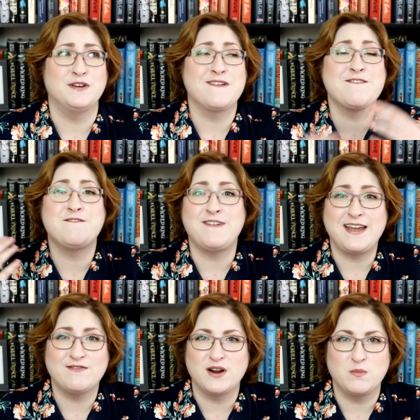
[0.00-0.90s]
your
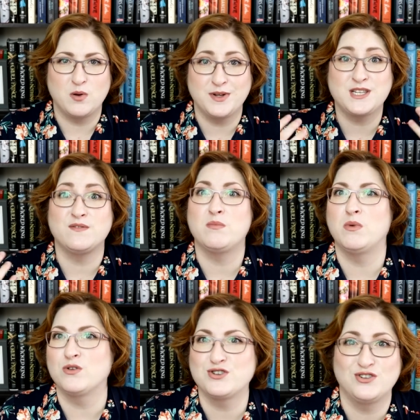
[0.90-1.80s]
favorite moments of
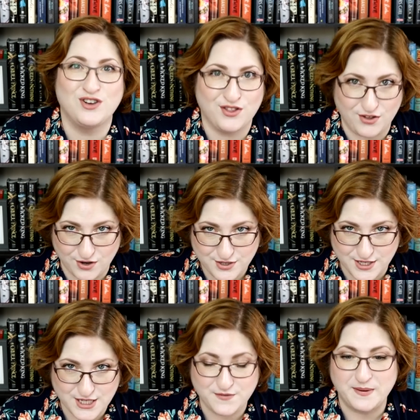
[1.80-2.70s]
emotional
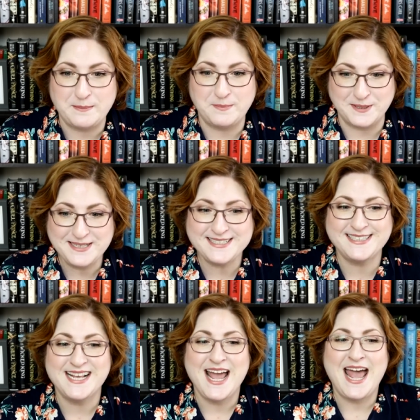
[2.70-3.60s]
catharsis from books,